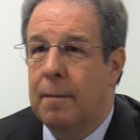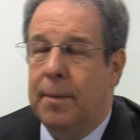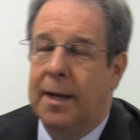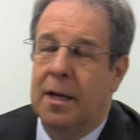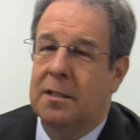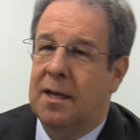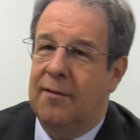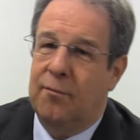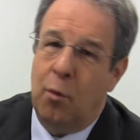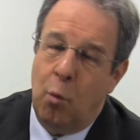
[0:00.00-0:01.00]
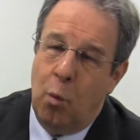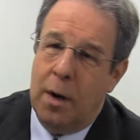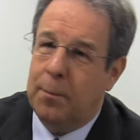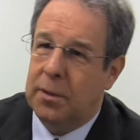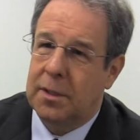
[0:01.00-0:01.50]
Because if
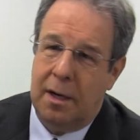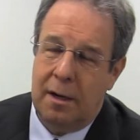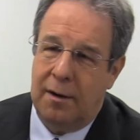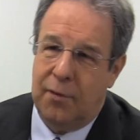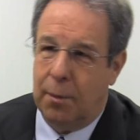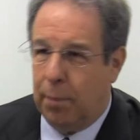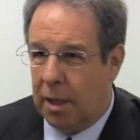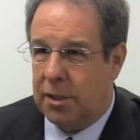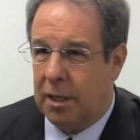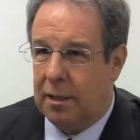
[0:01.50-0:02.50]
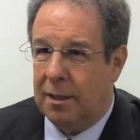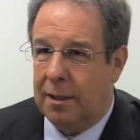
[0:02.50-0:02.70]
1% of your budget